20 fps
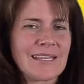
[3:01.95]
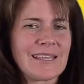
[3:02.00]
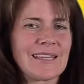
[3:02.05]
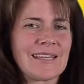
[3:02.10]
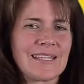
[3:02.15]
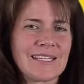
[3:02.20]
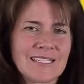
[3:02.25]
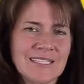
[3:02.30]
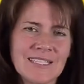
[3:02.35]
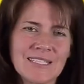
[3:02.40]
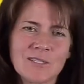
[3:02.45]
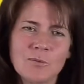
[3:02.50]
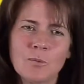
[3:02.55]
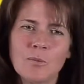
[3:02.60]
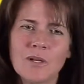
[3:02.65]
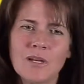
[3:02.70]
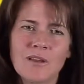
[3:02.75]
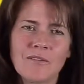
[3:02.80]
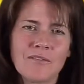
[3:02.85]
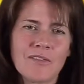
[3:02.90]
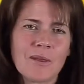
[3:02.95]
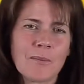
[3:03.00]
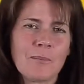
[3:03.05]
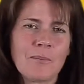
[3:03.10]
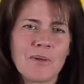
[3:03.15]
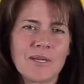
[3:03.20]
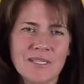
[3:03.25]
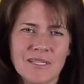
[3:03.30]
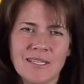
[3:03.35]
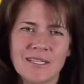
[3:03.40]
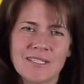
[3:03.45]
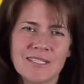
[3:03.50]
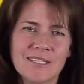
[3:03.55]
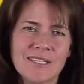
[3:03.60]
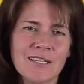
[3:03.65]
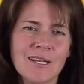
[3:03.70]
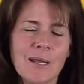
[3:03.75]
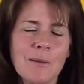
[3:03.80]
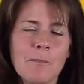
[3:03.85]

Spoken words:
This is one of the biggest